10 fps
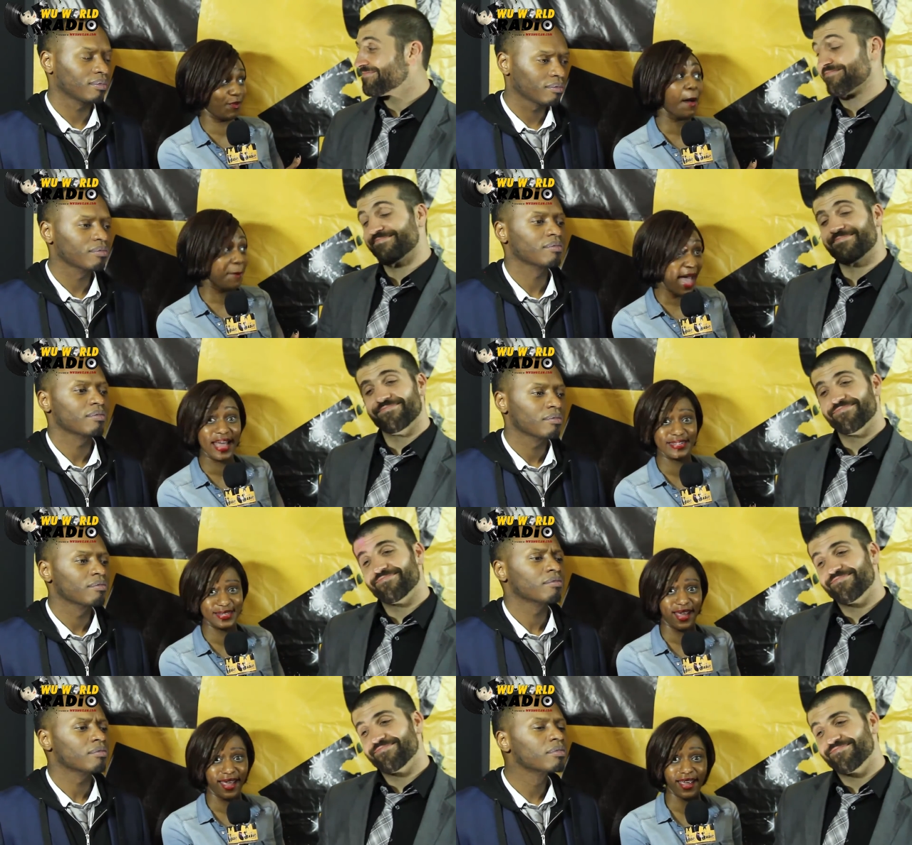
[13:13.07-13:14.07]

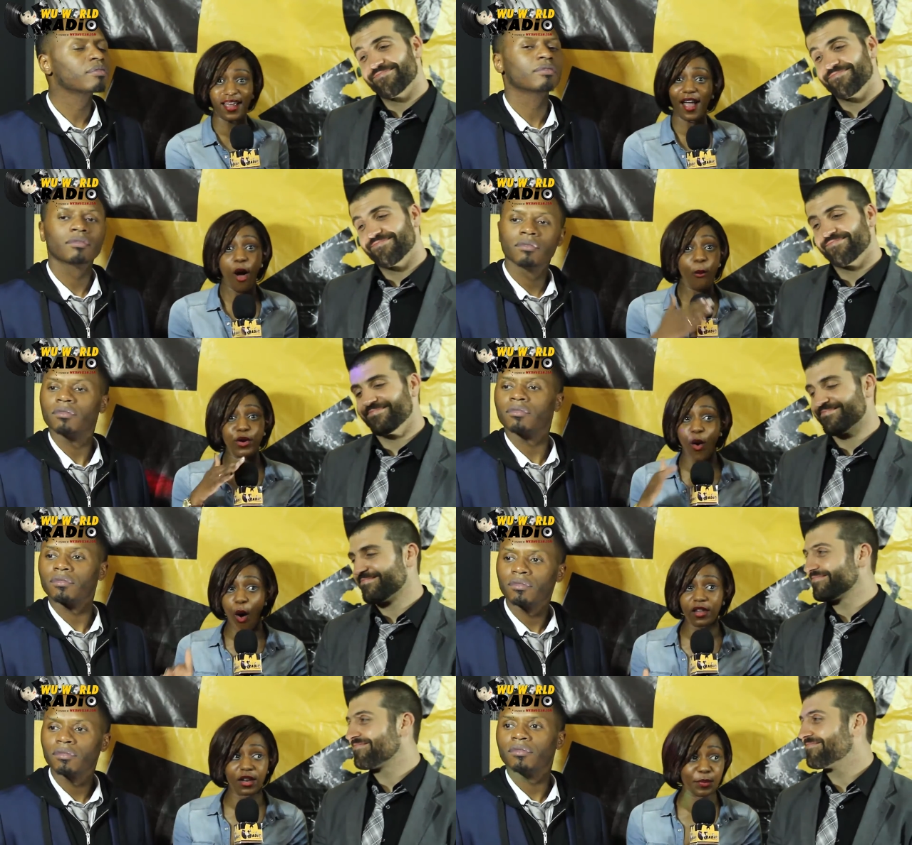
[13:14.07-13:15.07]
Speaker 1: amazing with
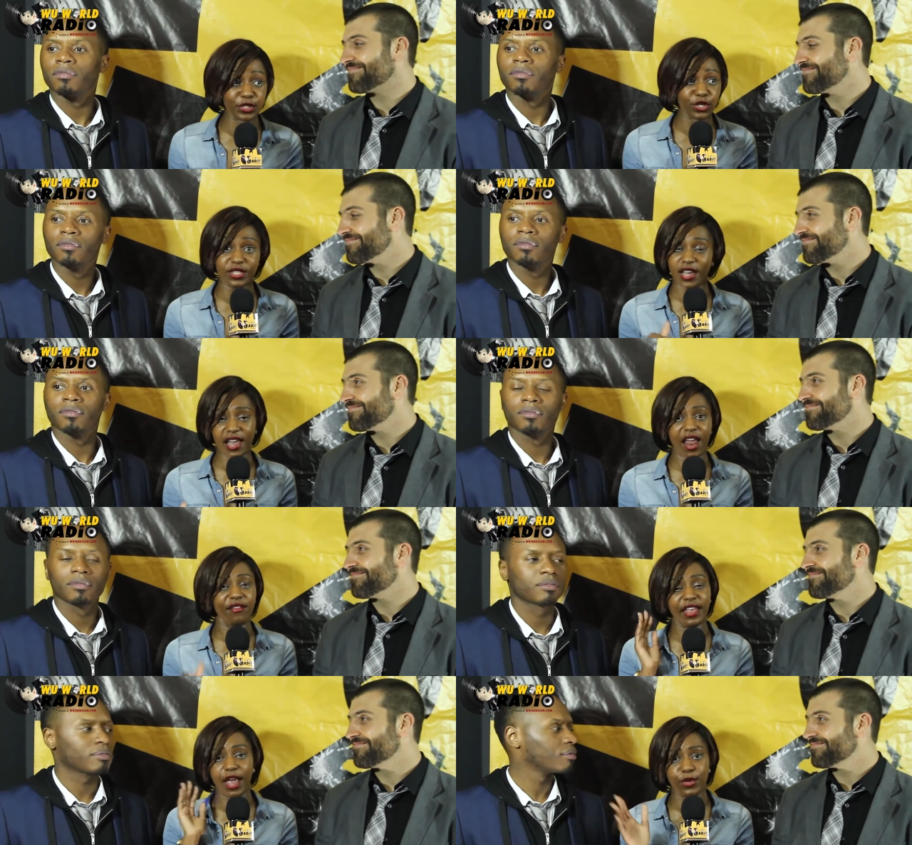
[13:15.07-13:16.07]
all of the producing and
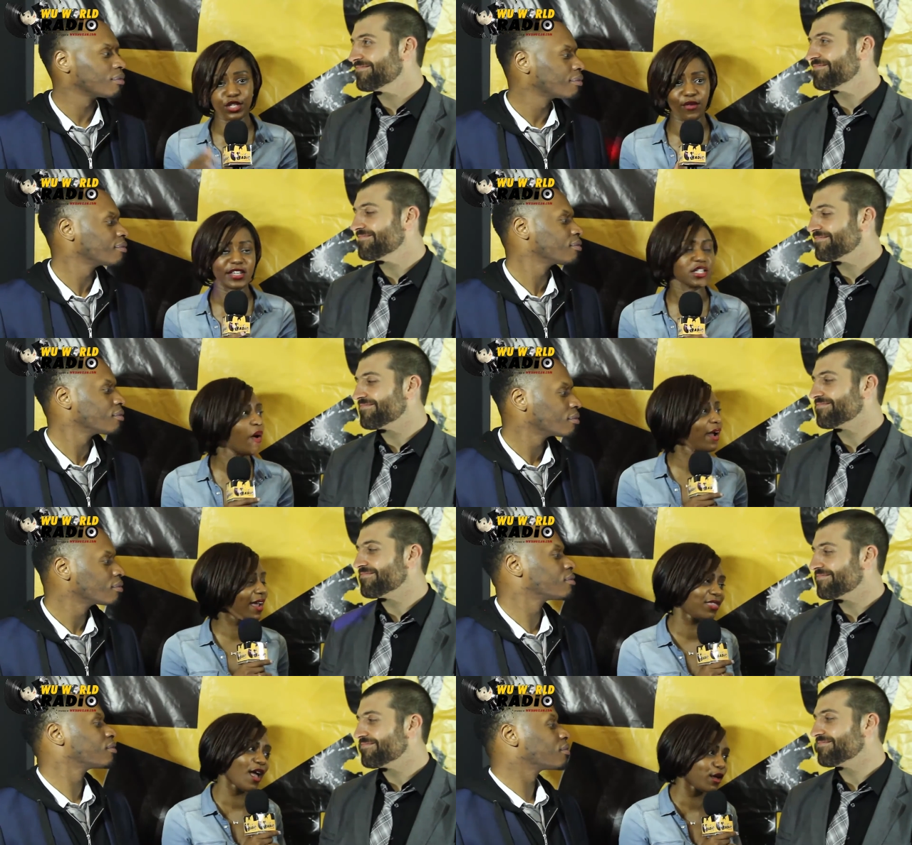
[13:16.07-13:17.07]
everything. It was great. So,
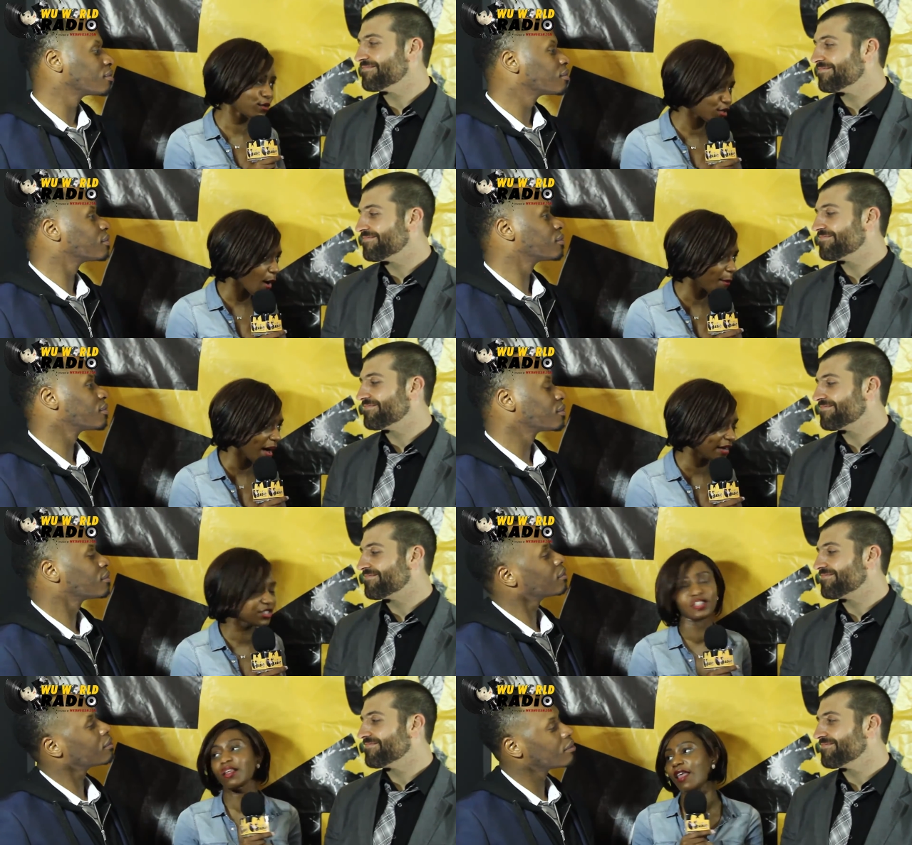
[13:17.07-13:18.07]
again, thank you so much.
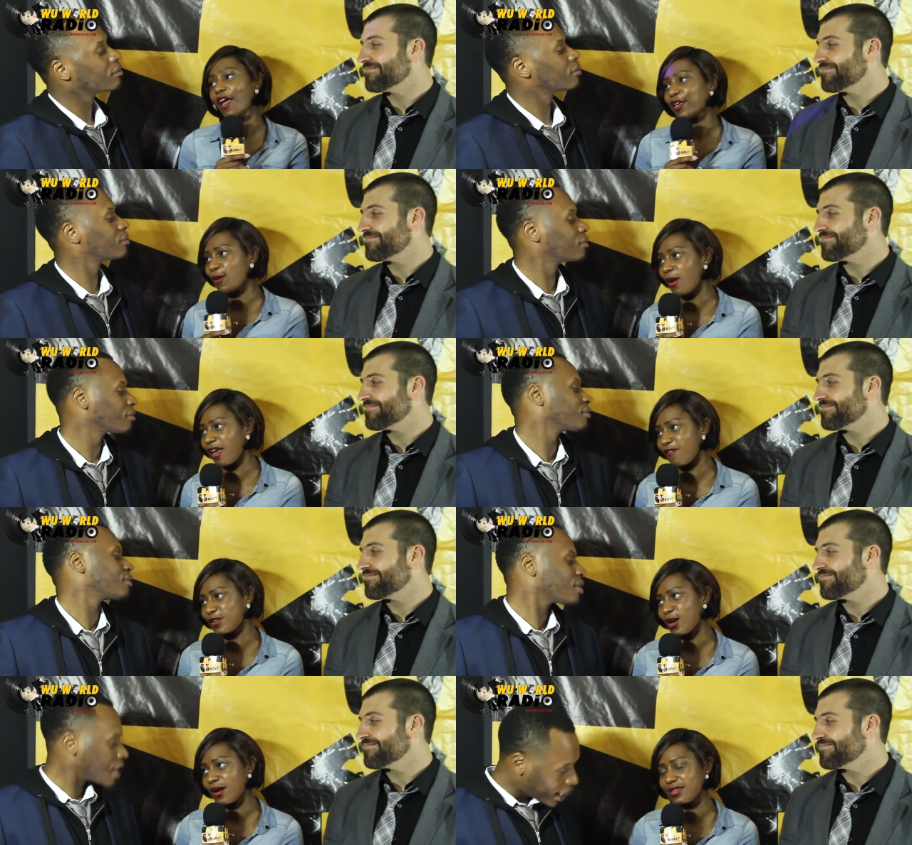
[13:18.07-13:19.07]
Thank you again for
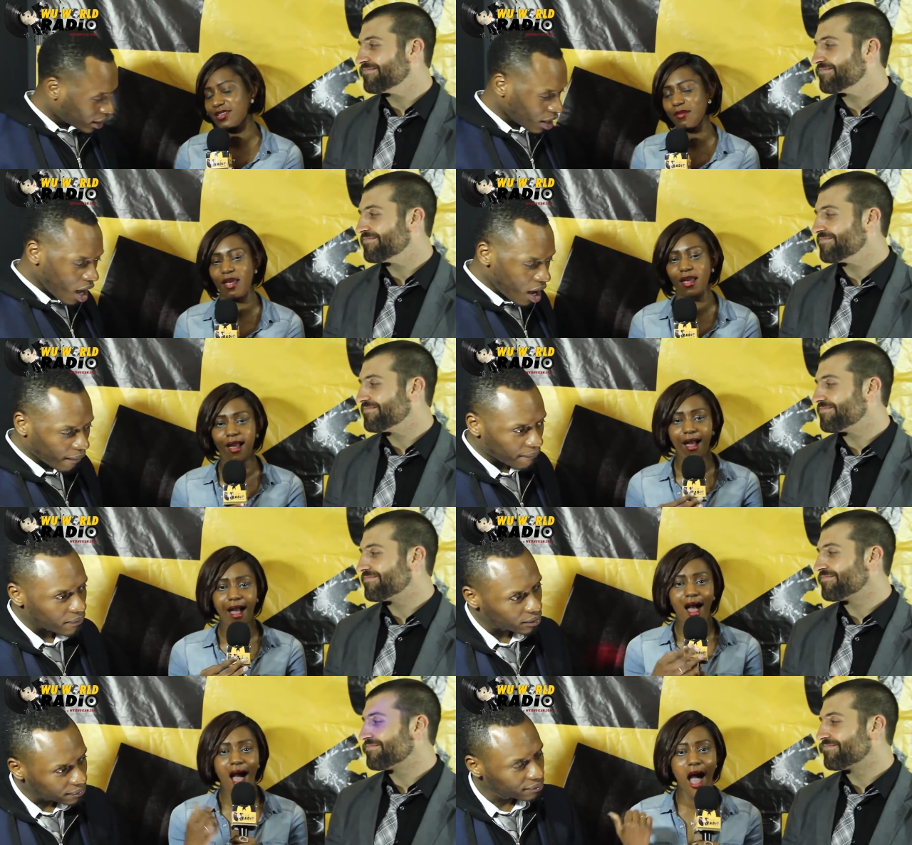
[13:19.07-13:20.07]
talking to me.
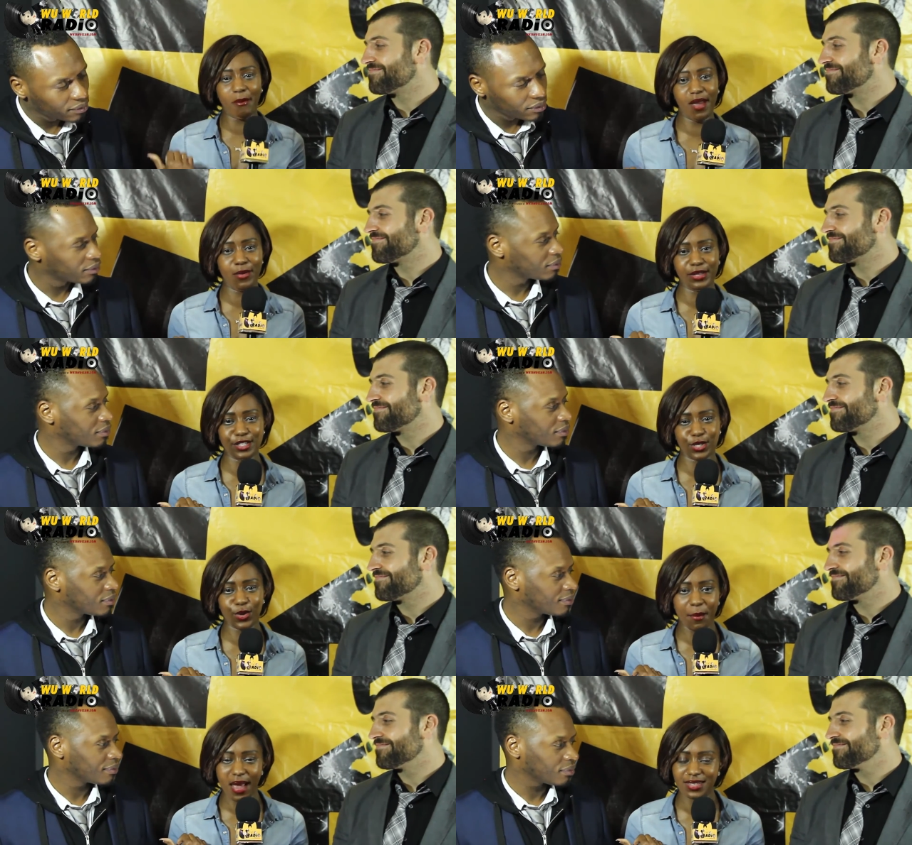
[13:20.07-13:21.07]
I'm here with these two
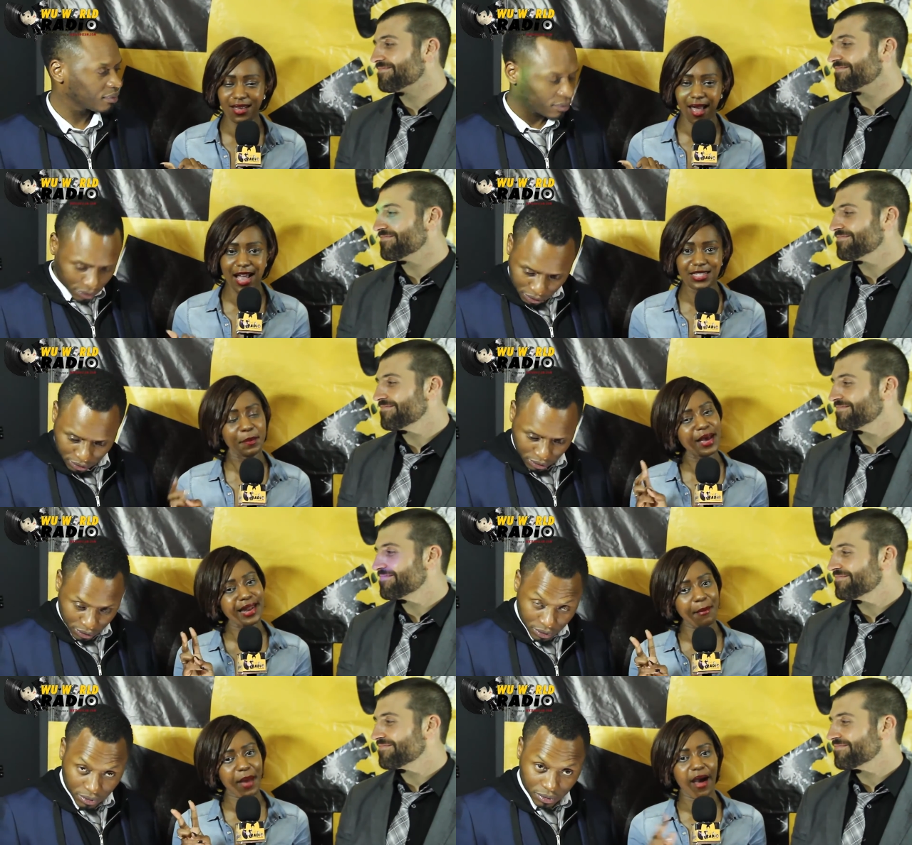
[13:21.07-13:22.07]
amazing guys, but
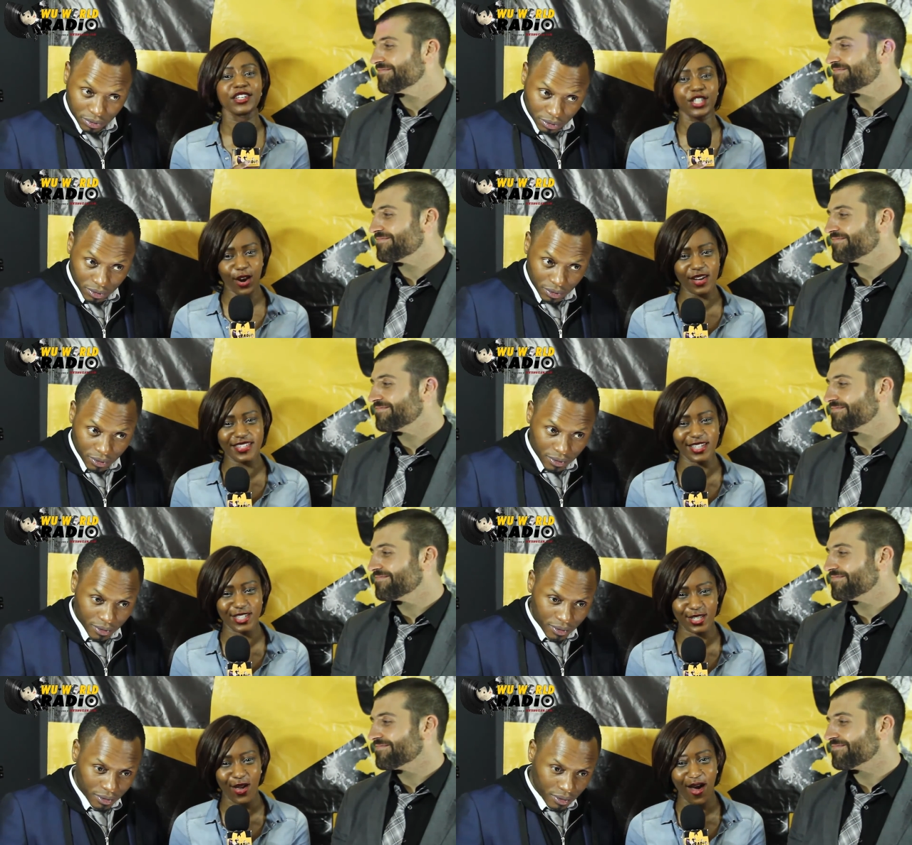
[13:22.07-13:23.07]
I'm out. It's your girl,
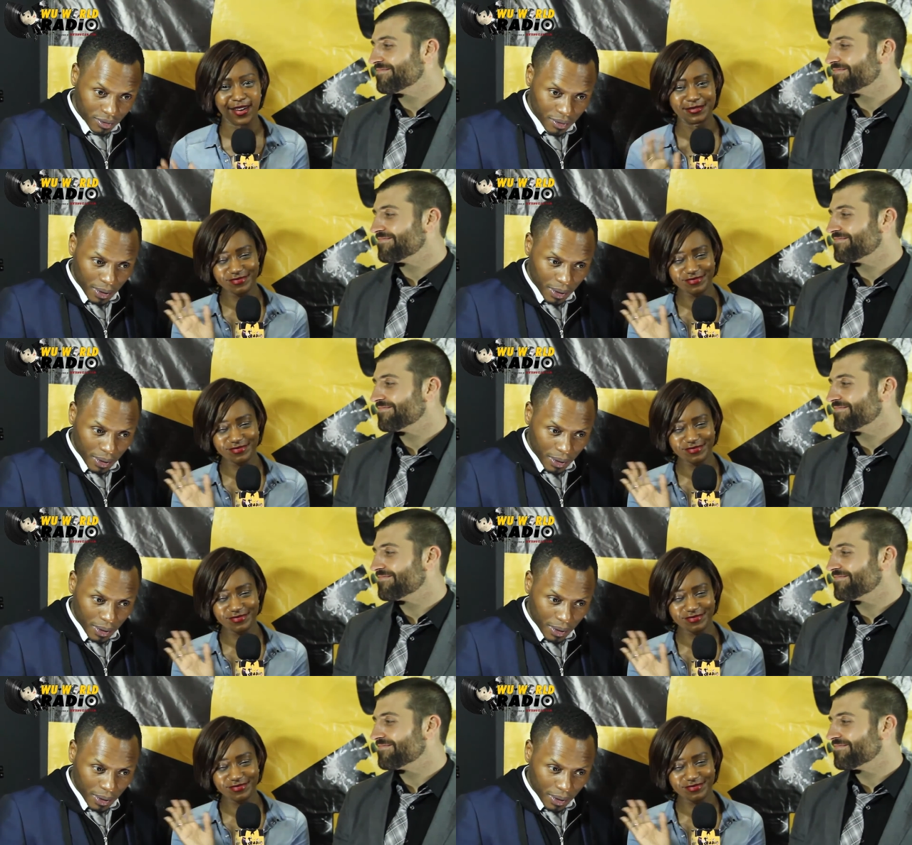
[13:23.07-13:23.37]
Tasia Star.